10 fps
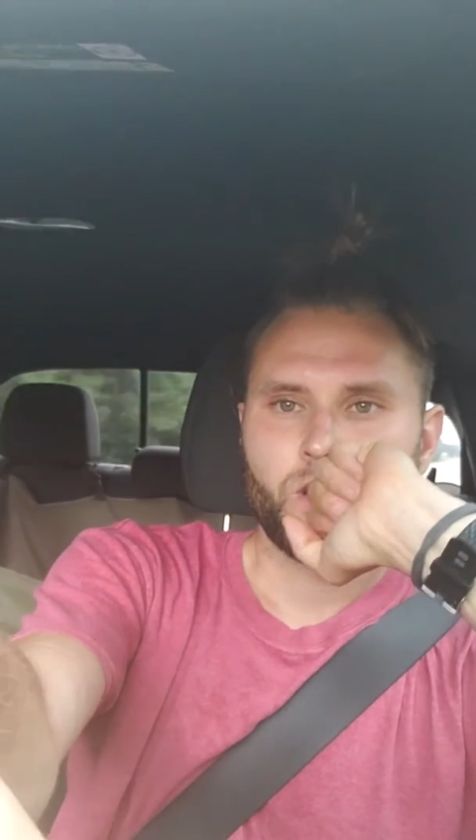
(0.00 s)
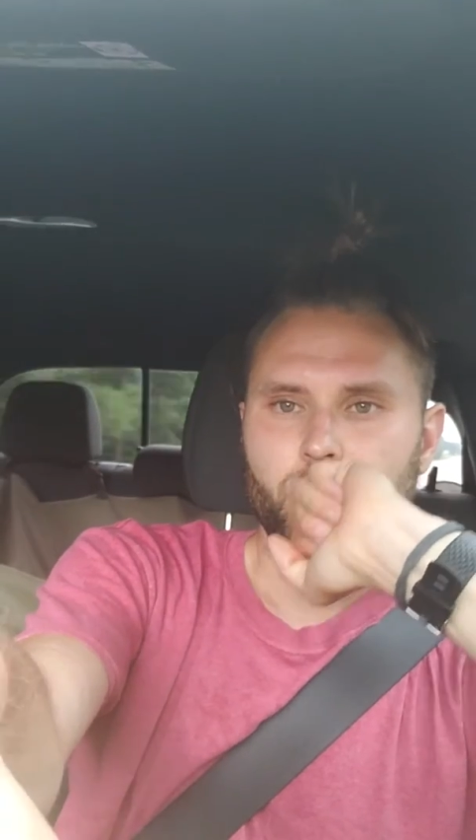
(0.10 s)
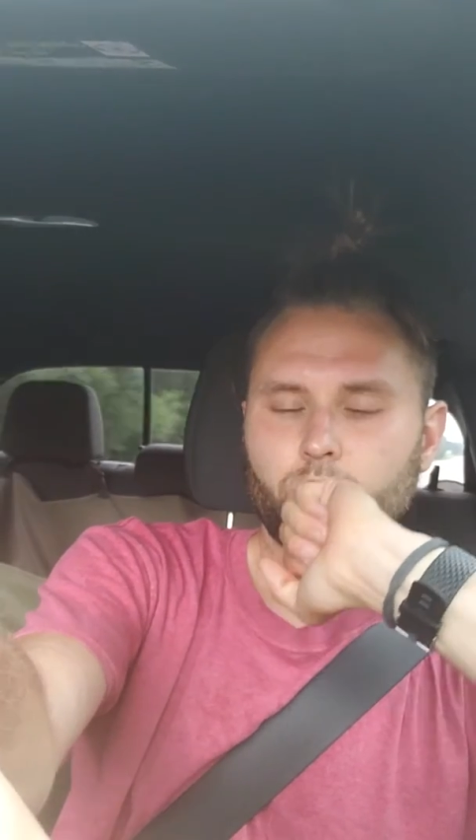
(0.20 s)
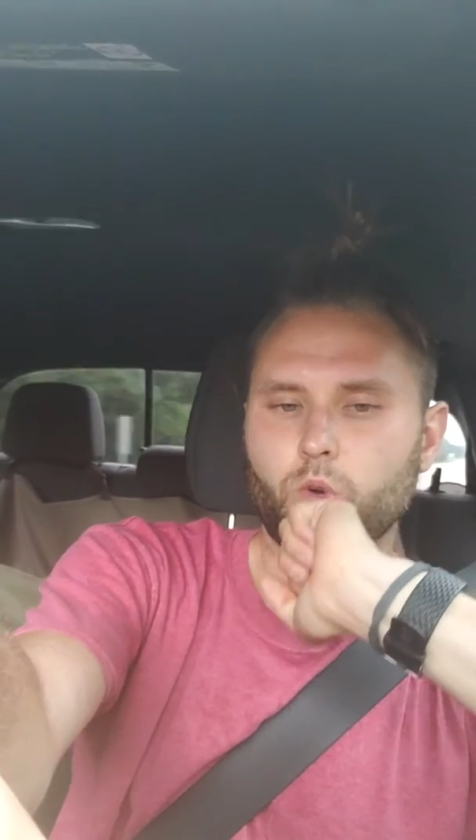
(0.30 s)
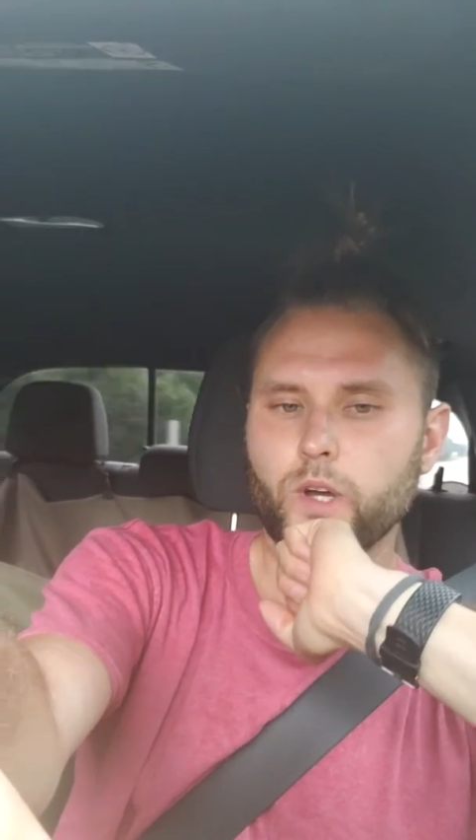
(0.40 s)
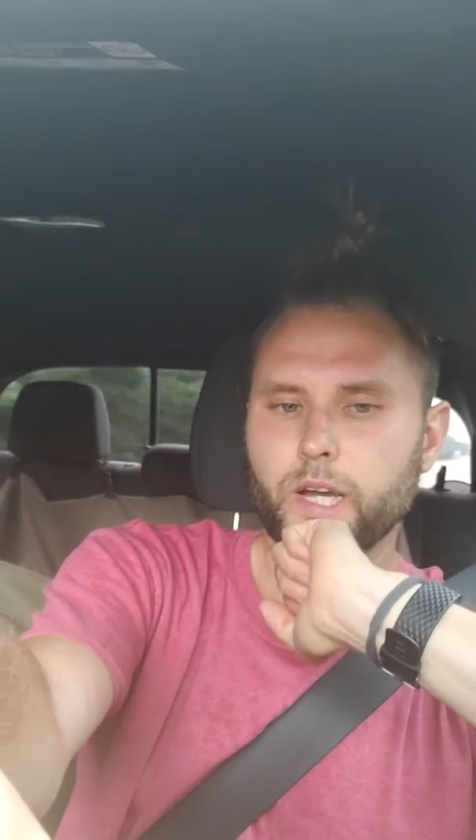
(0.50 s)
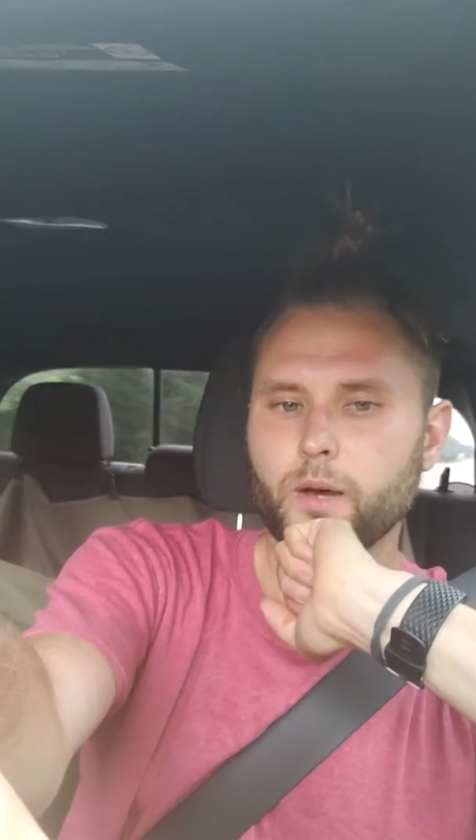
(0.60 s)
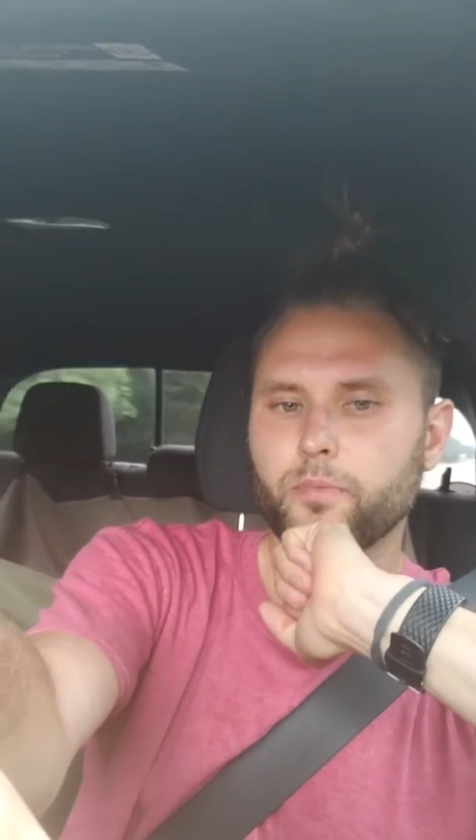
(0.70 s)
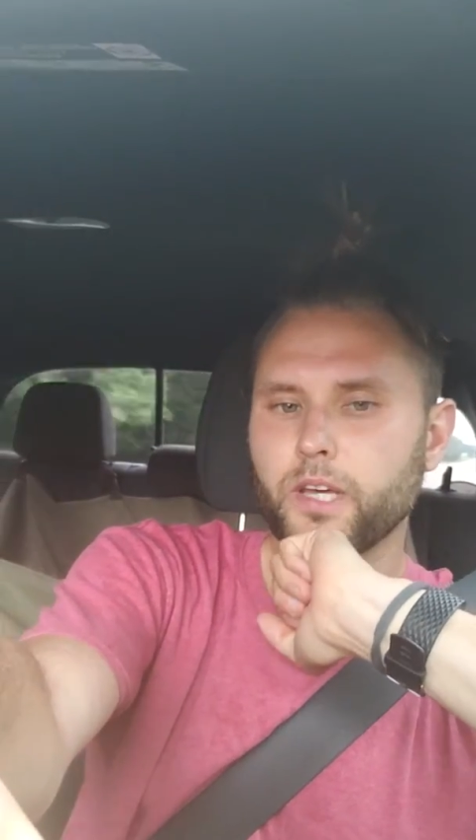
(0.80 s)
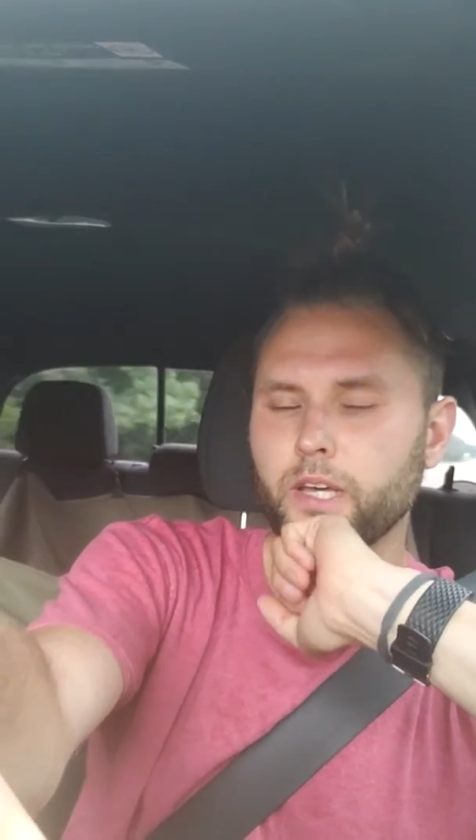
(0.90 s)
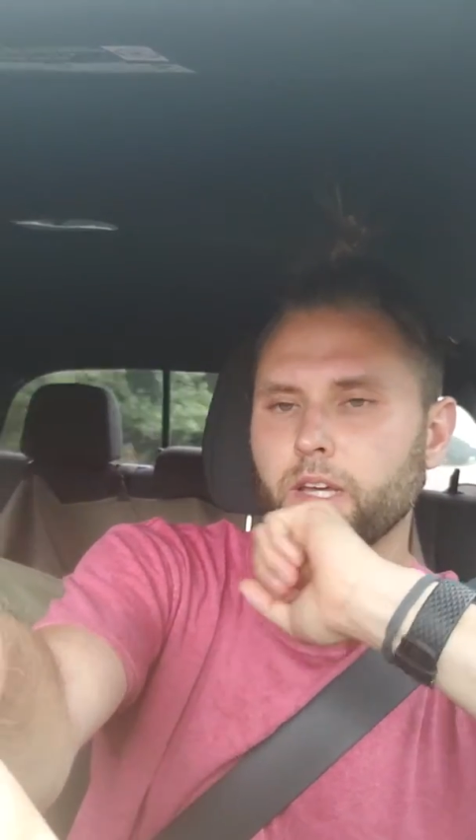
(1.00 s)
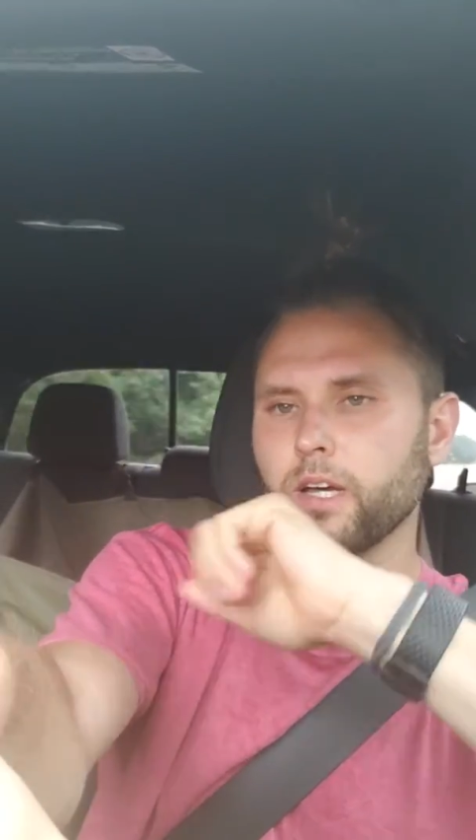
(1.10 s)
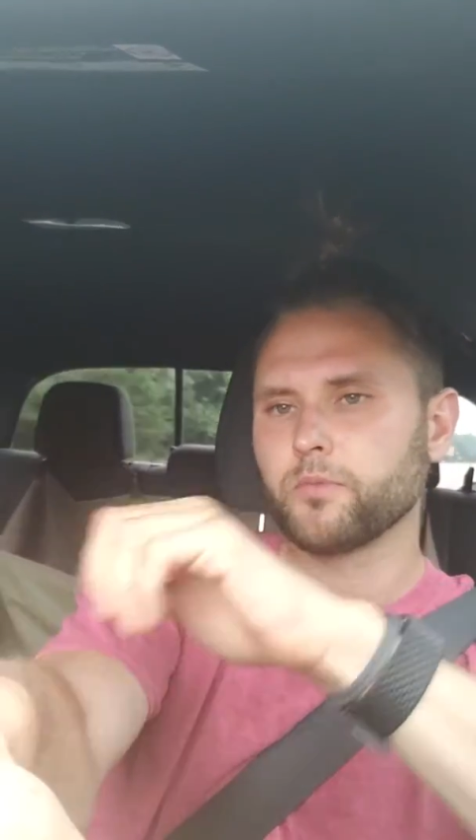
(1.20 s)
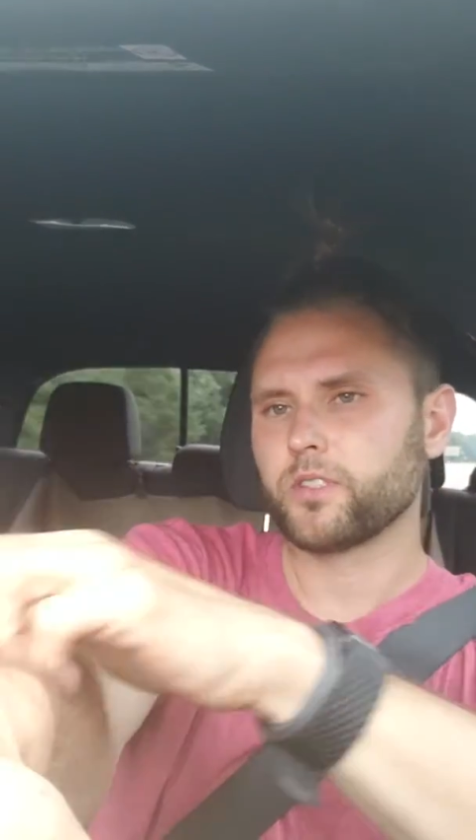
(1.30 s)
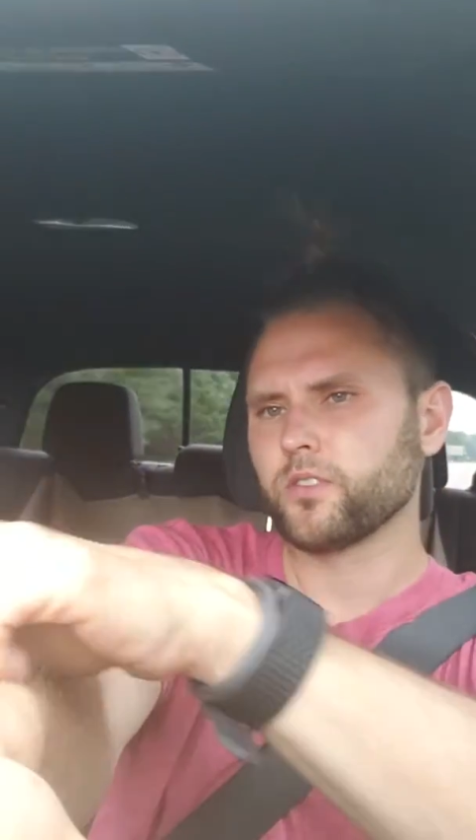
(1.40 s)
just a quick update.
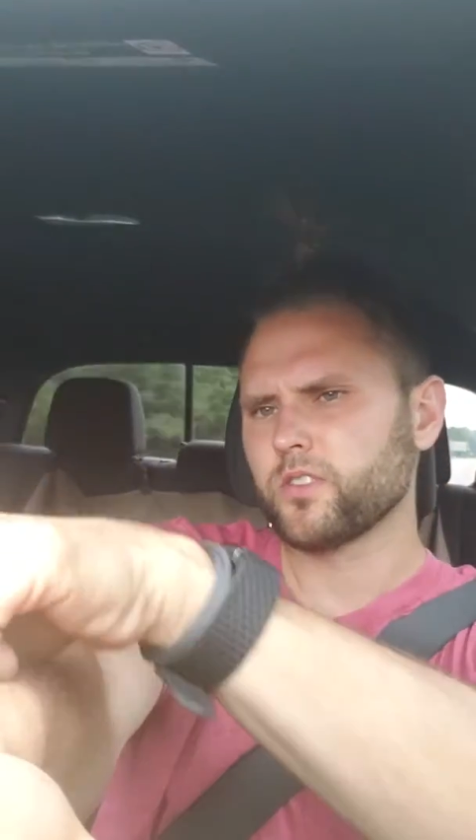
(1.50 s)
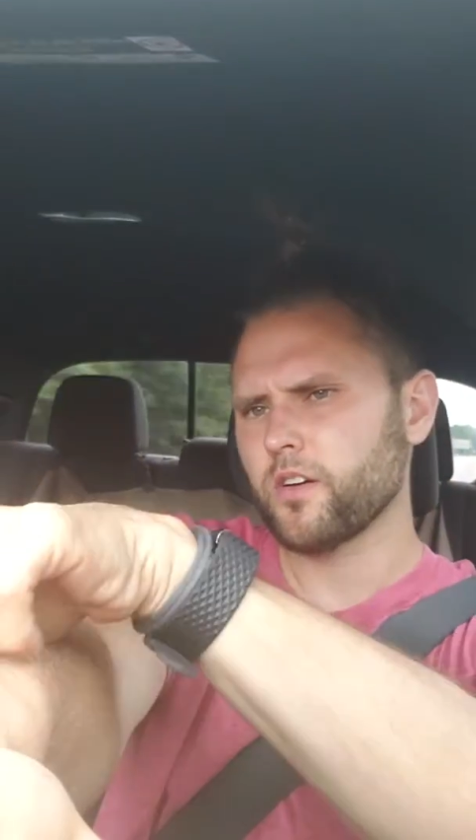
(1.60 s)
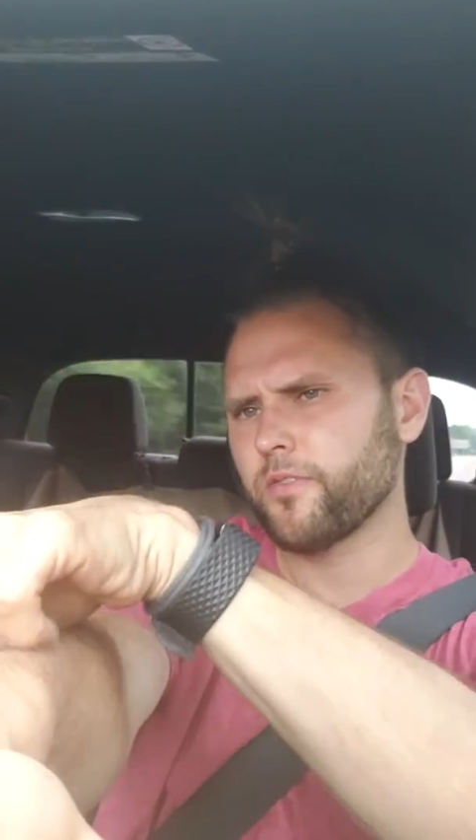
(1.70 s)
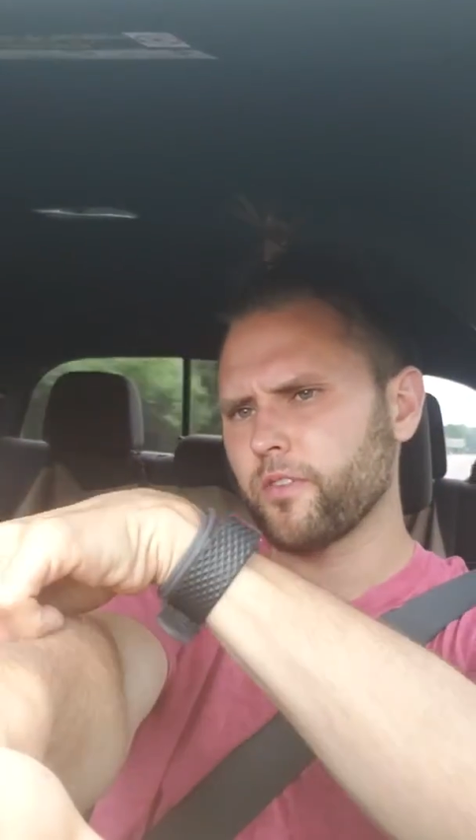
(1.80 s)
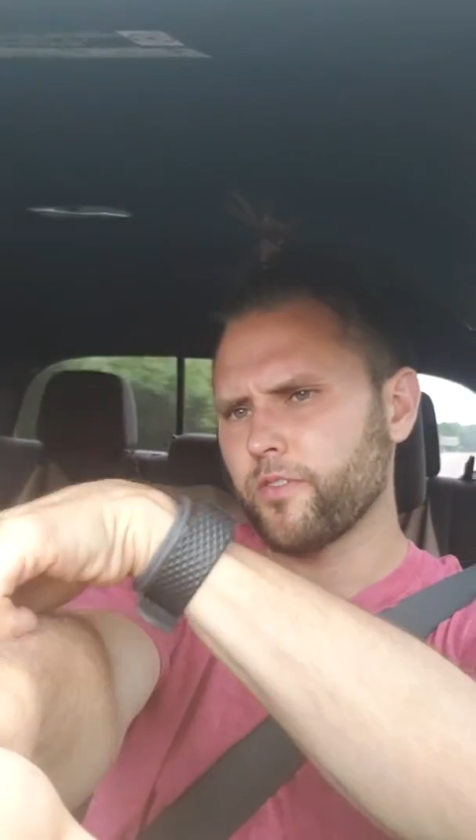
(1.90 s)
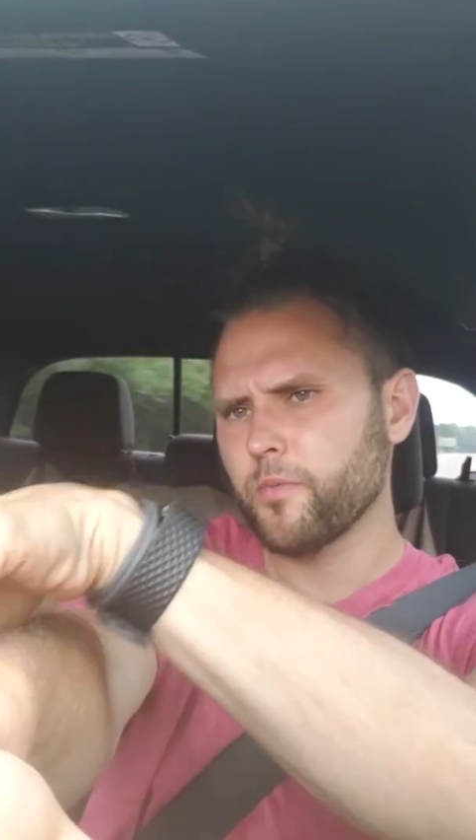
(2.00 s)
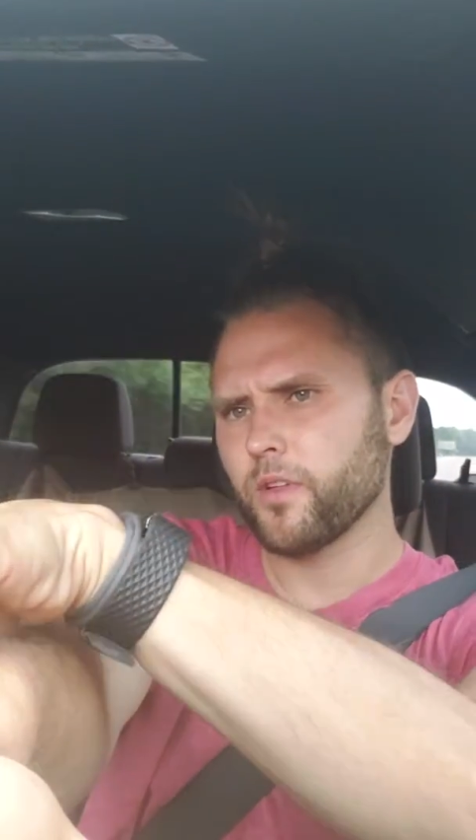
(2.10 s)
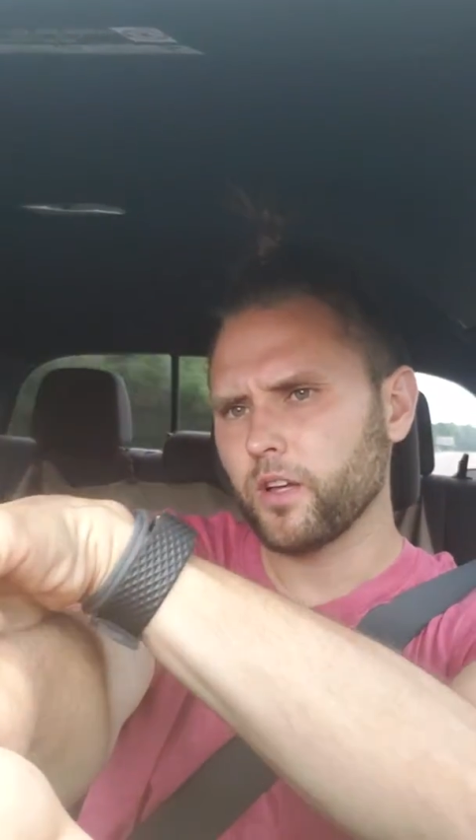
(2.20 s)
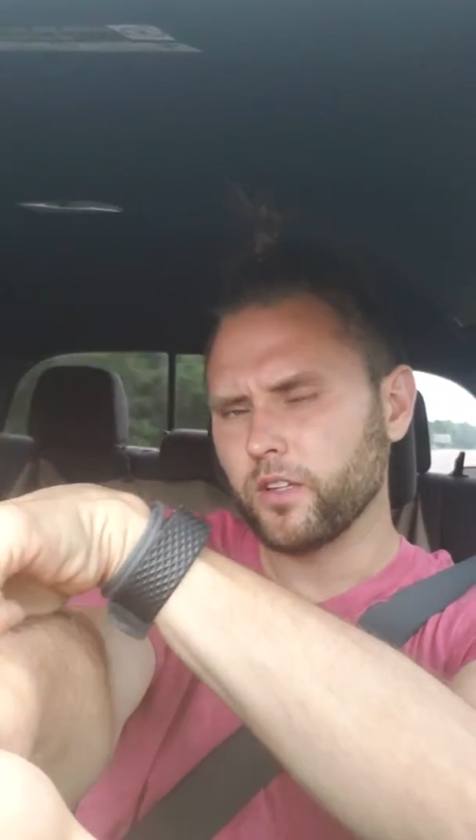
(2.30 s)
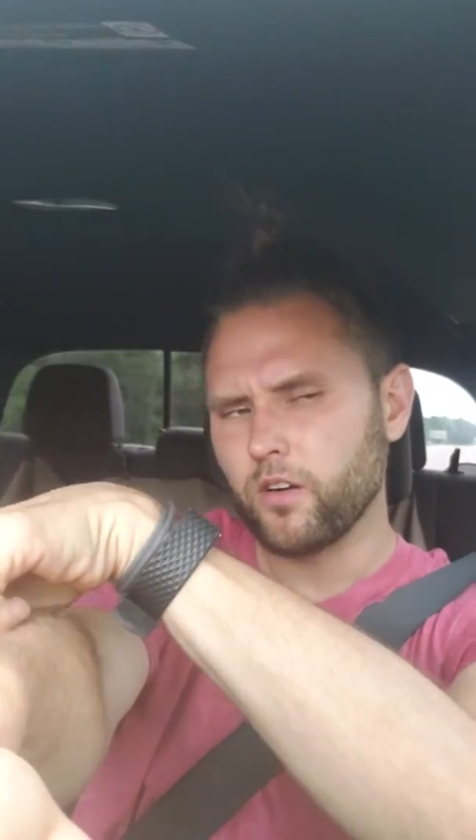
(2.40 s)
Yeah, I'm still suffering from like